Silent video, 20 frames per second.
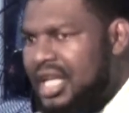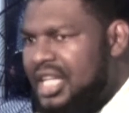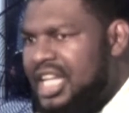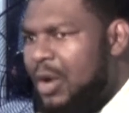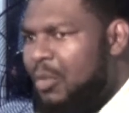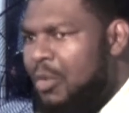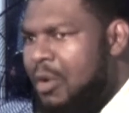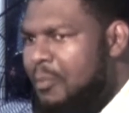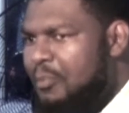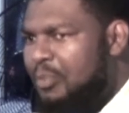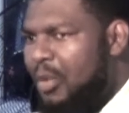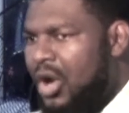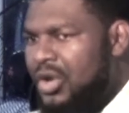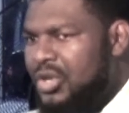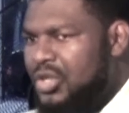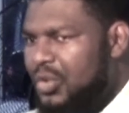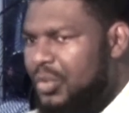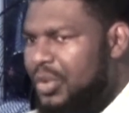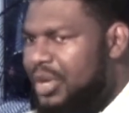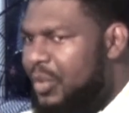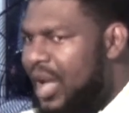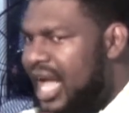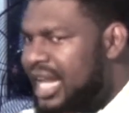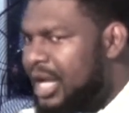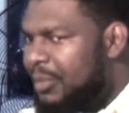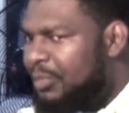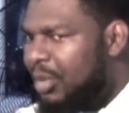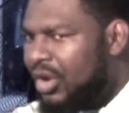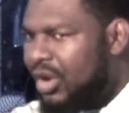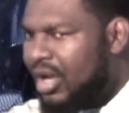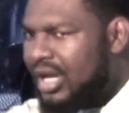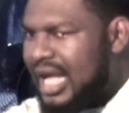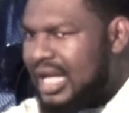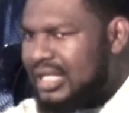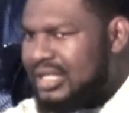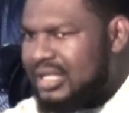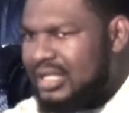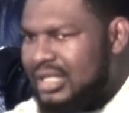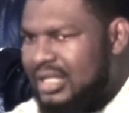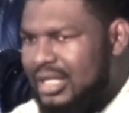They won't burn you where they burn
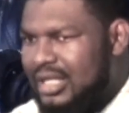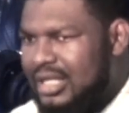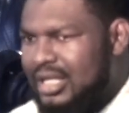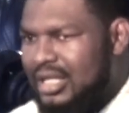others.